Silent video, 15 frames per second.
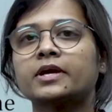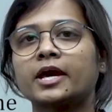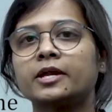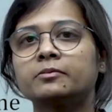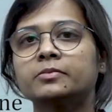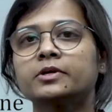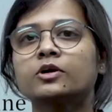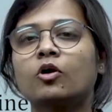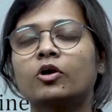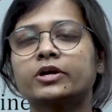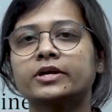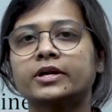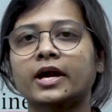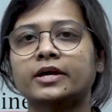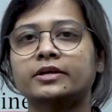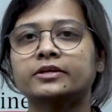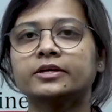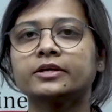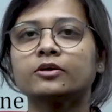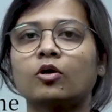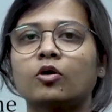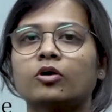can be
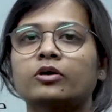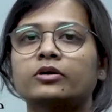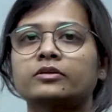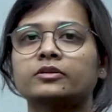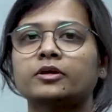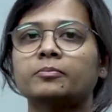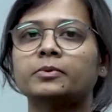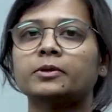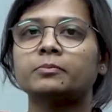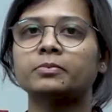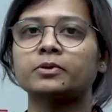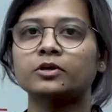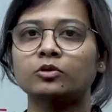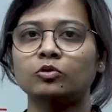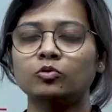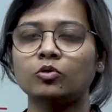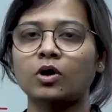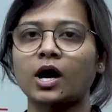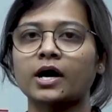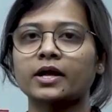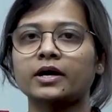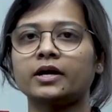contacted, or the people who
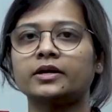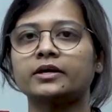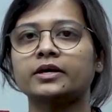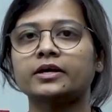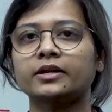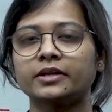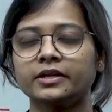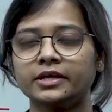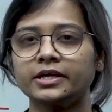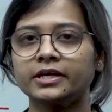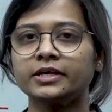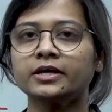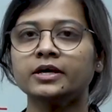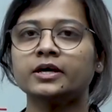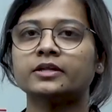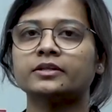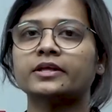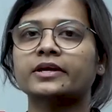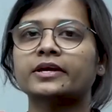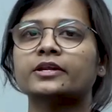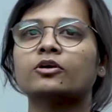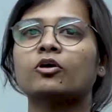are under need,
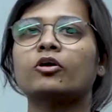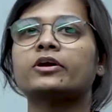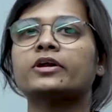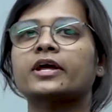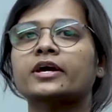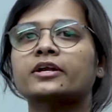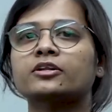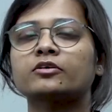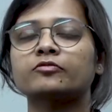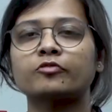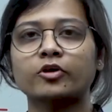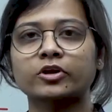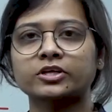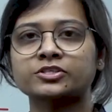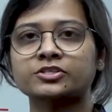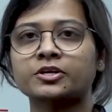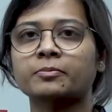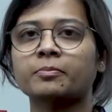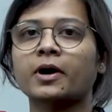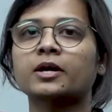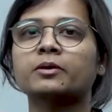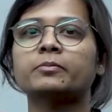they can contact the forest
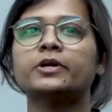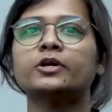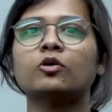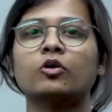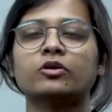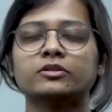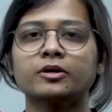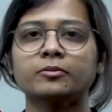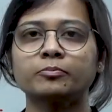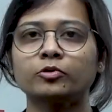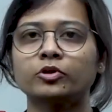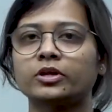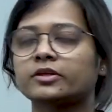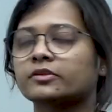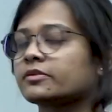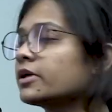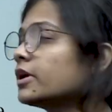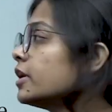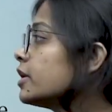department or the police